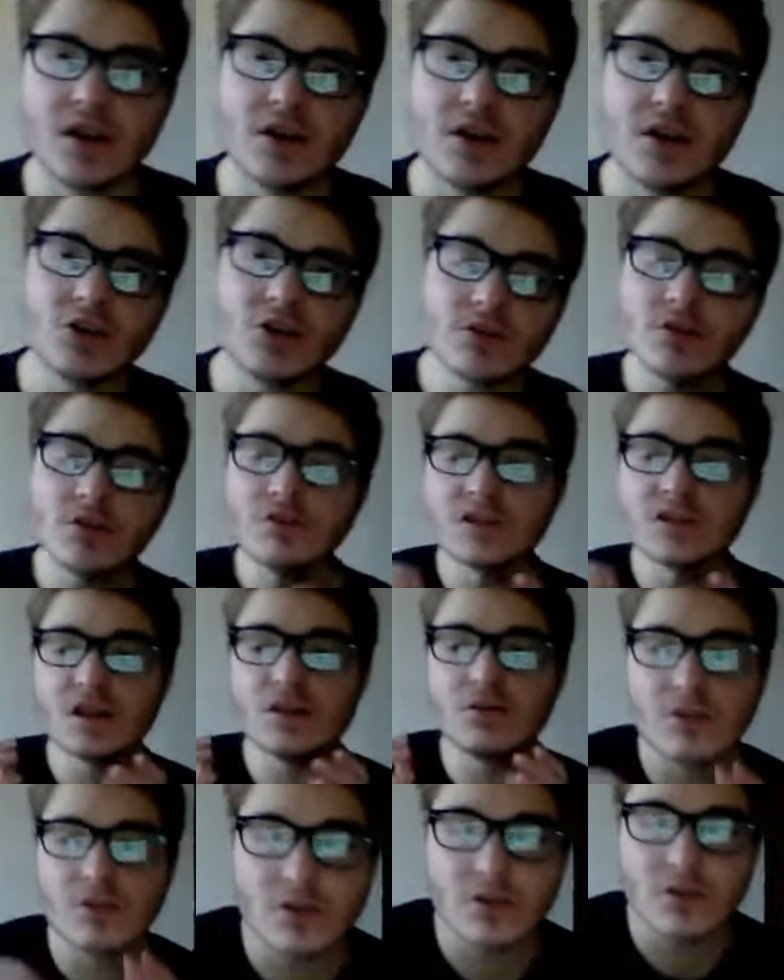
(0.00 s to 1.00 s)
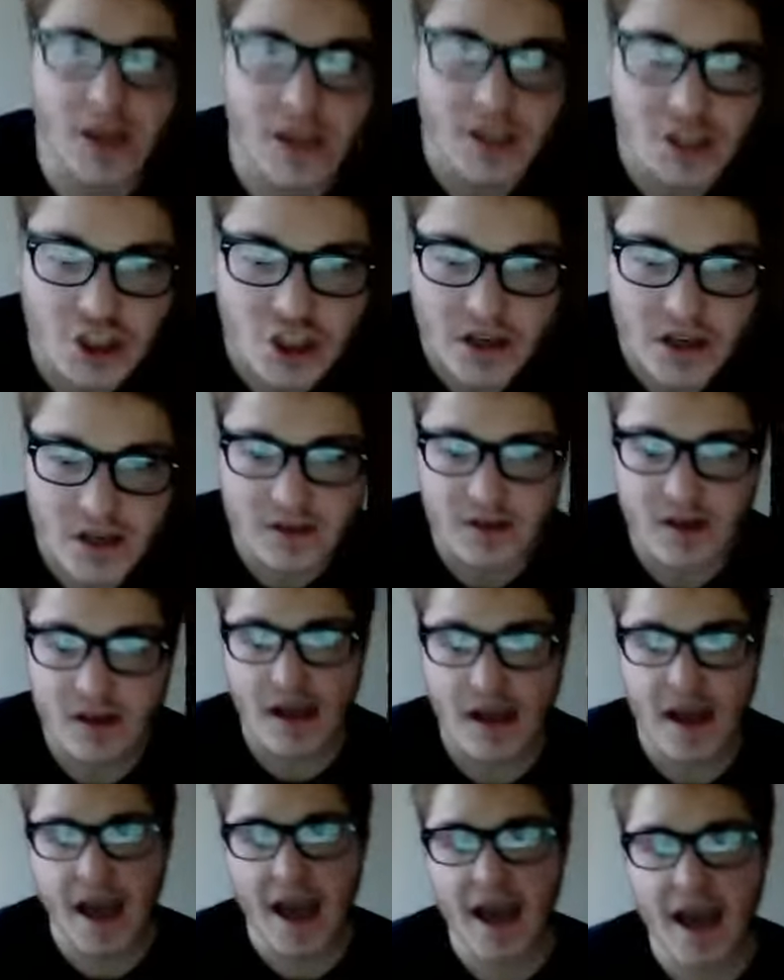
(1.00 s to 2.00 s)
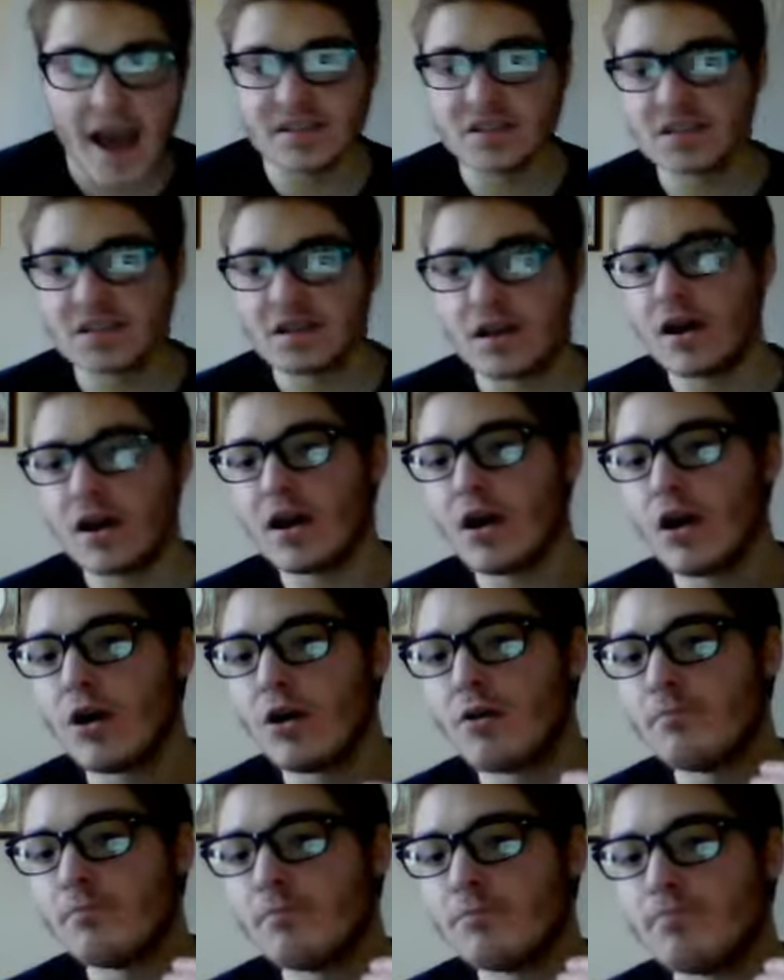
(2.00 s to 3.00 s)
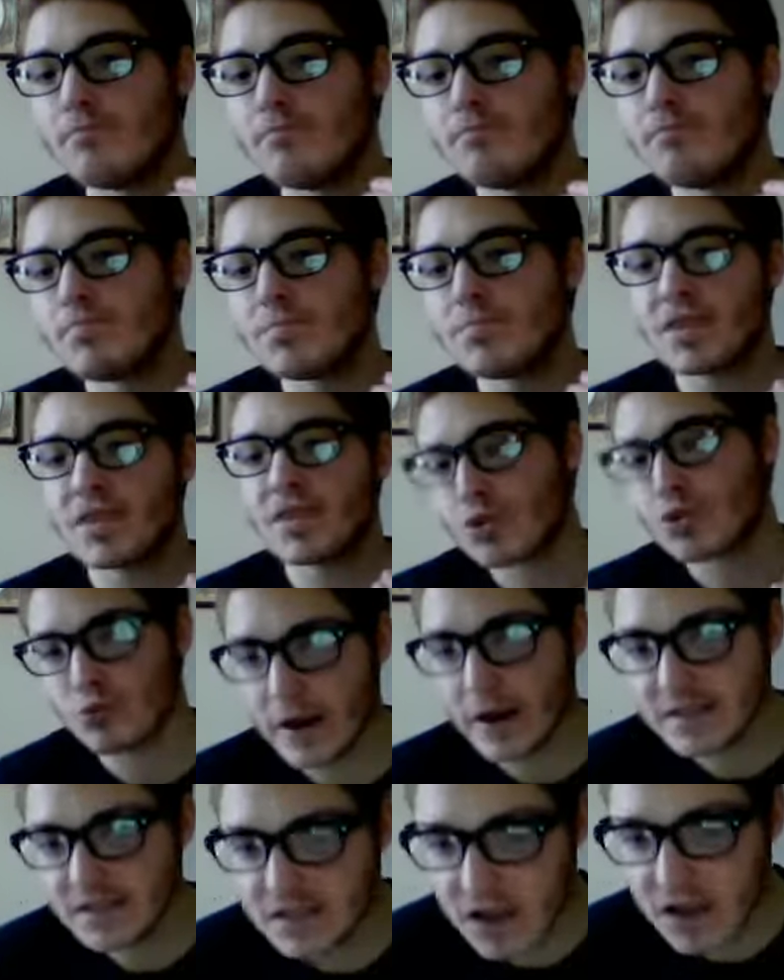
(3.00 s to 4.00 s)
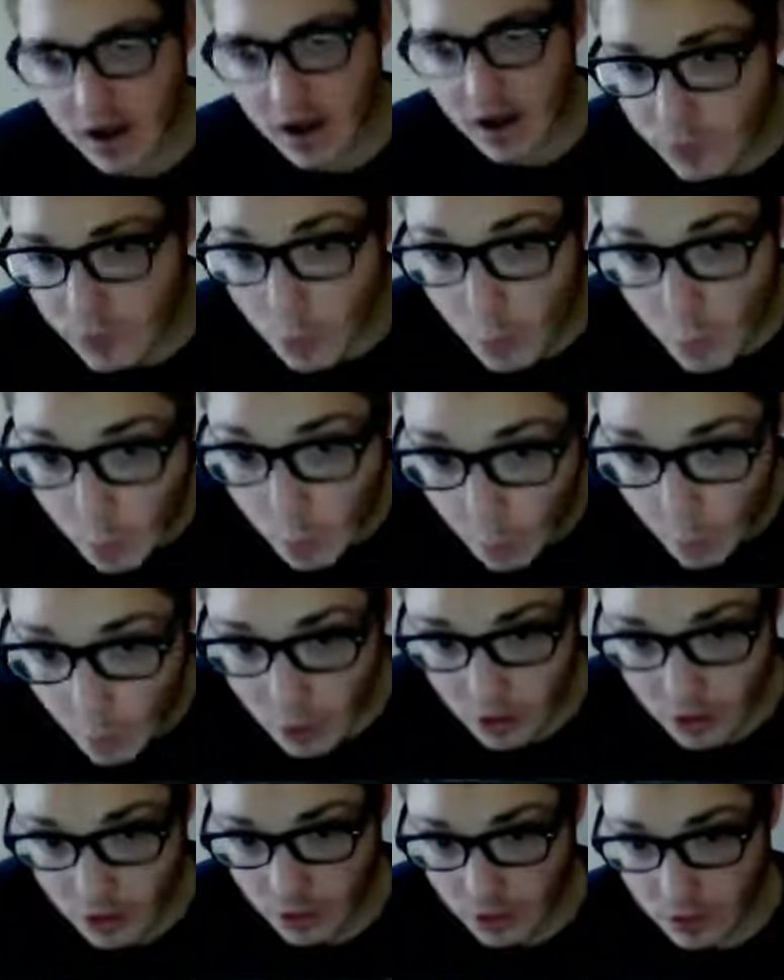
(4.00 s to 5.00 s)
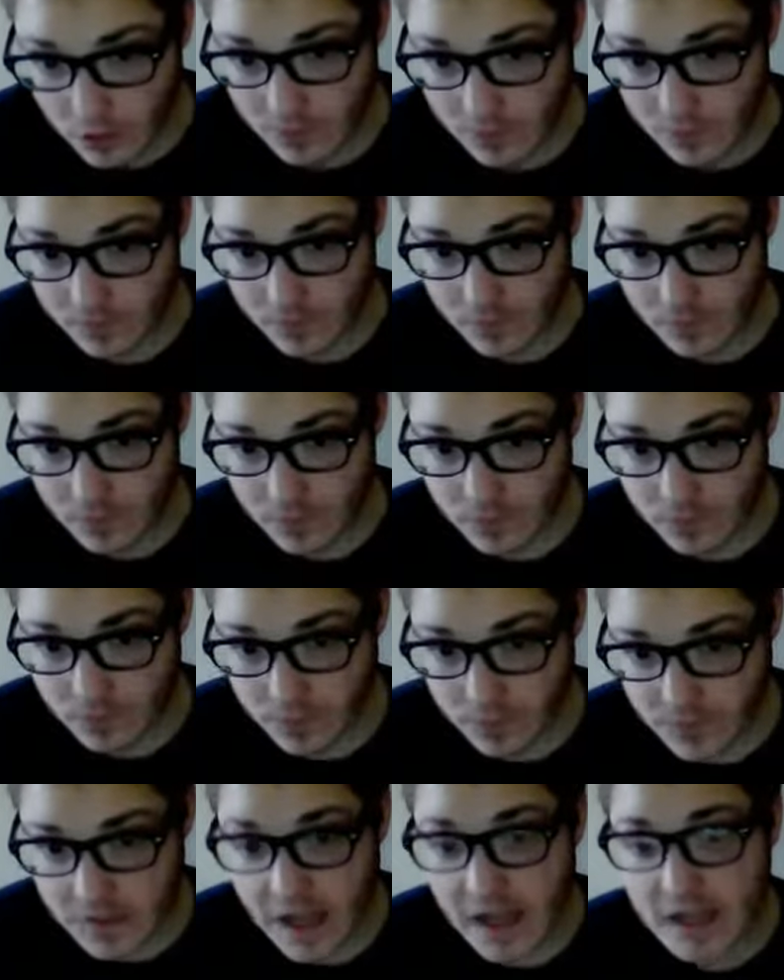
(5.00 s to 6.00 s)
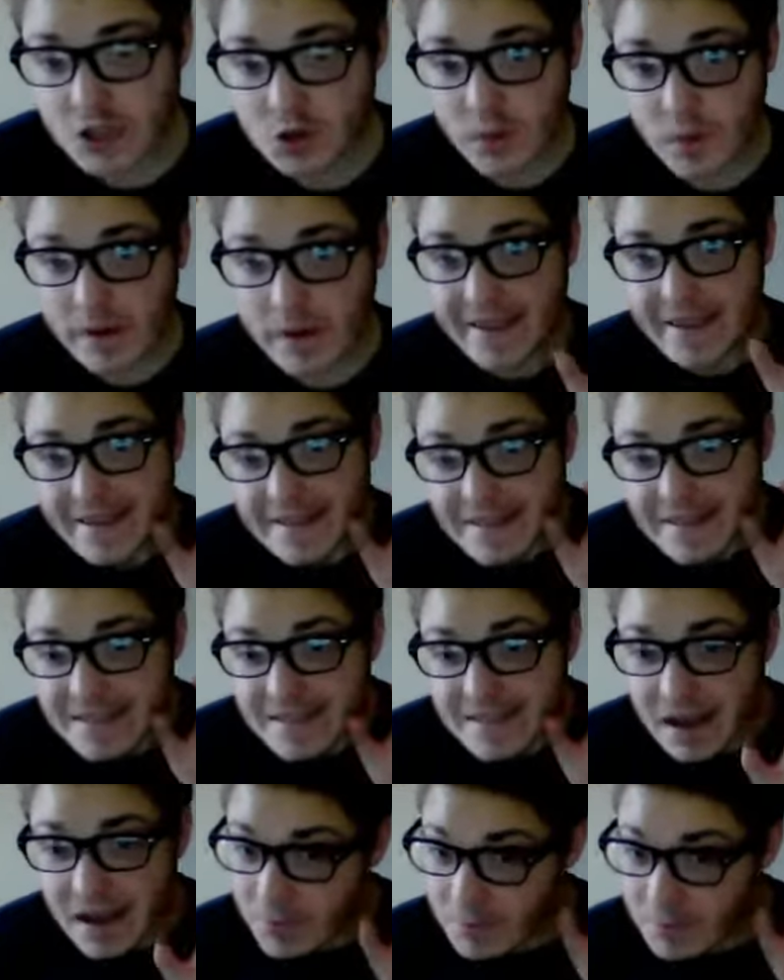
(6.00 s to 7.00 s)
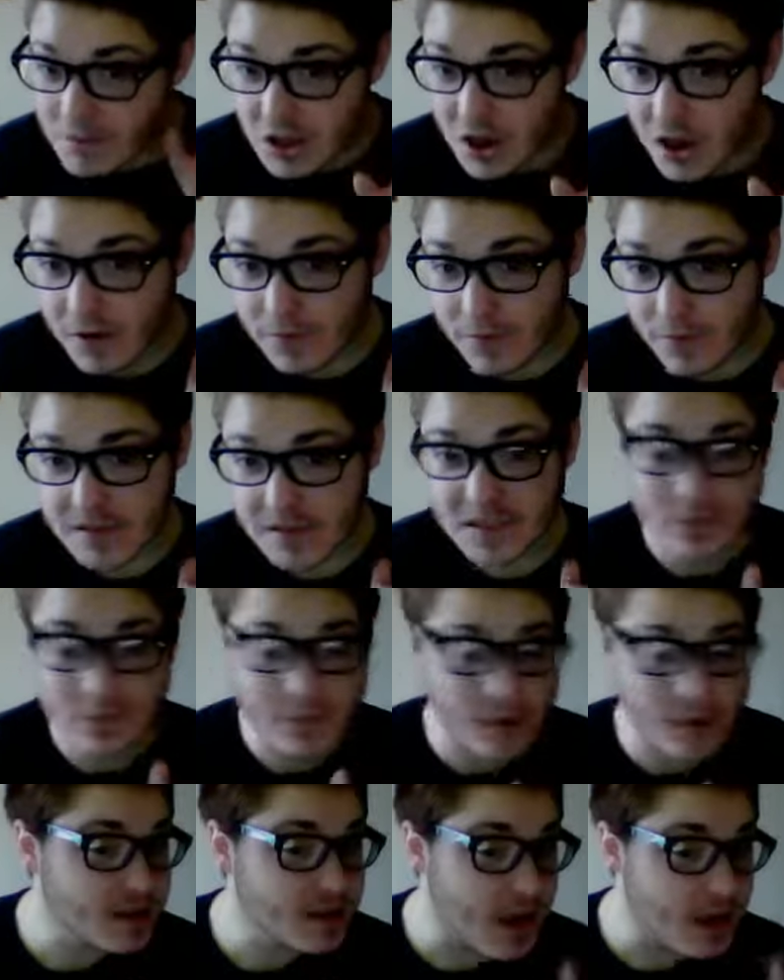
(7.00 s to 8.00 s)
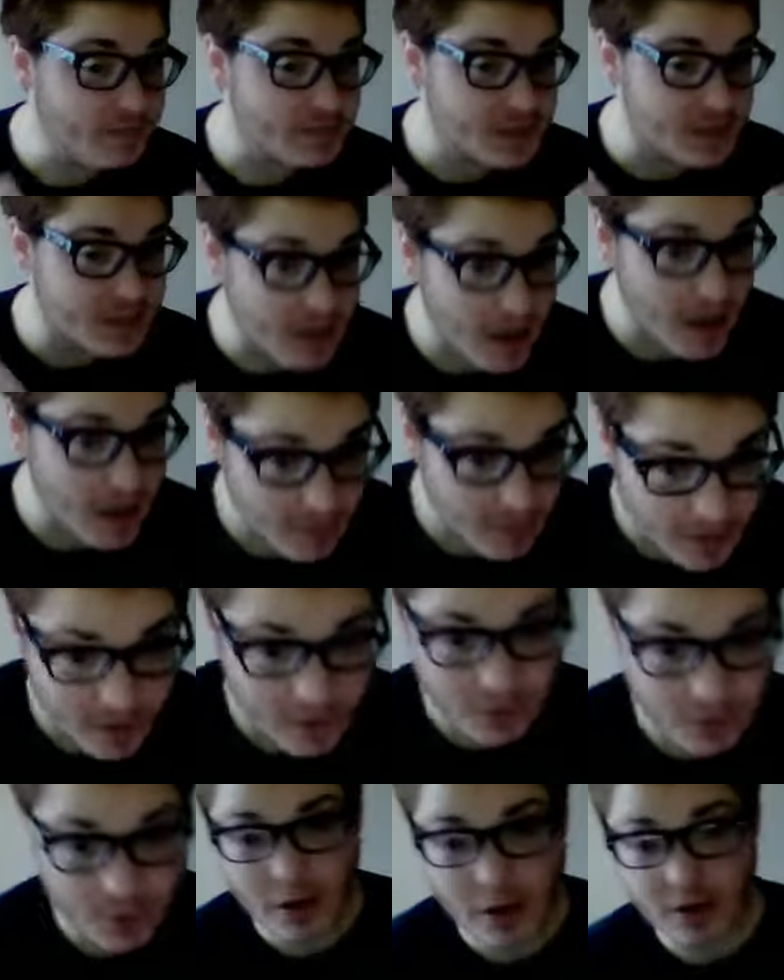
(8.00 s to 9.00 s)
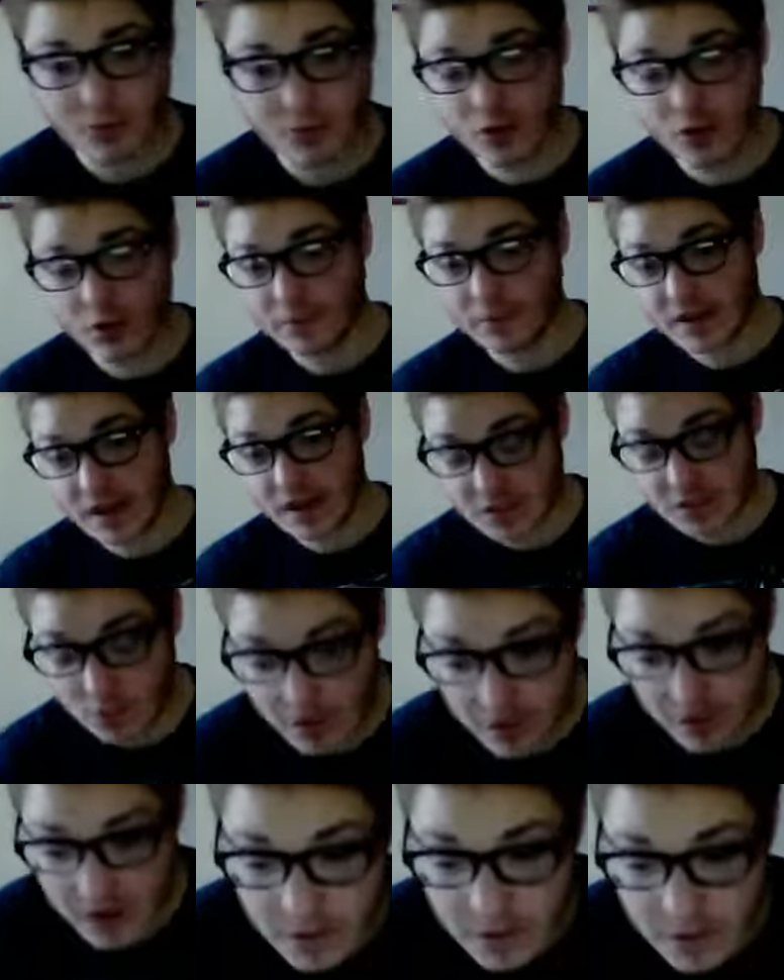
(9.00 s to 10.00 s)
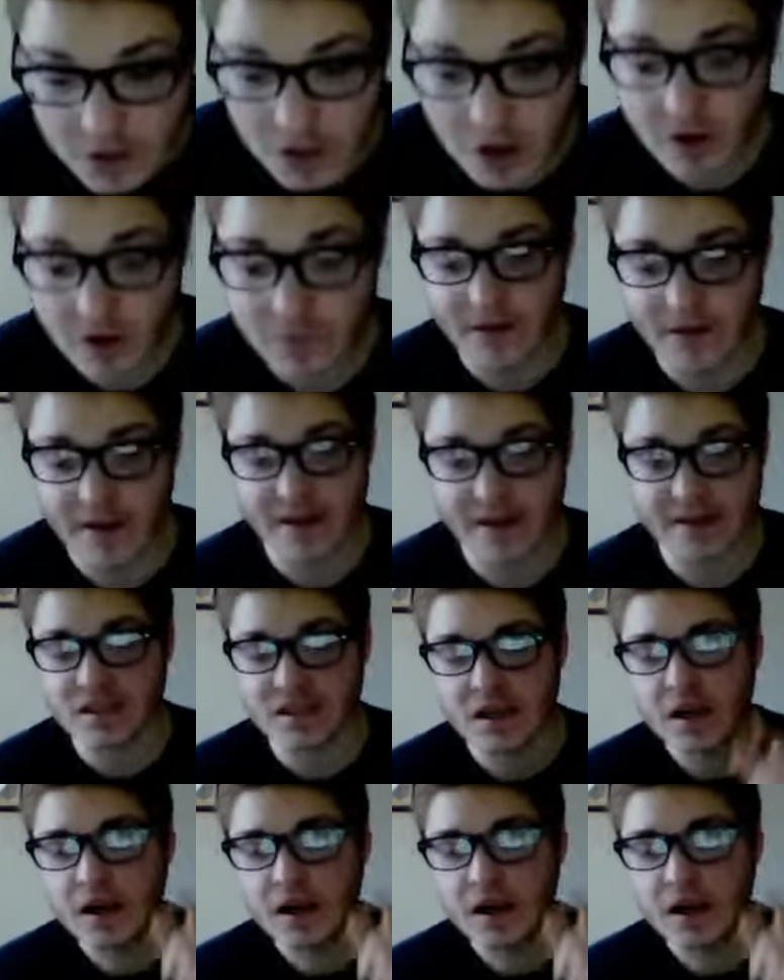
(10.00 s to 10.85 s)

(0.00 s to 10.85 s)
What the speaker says: You're using religion as a threat of war. That's what it comes off as. It may not sound like a threat of war, but that's what it comes off as.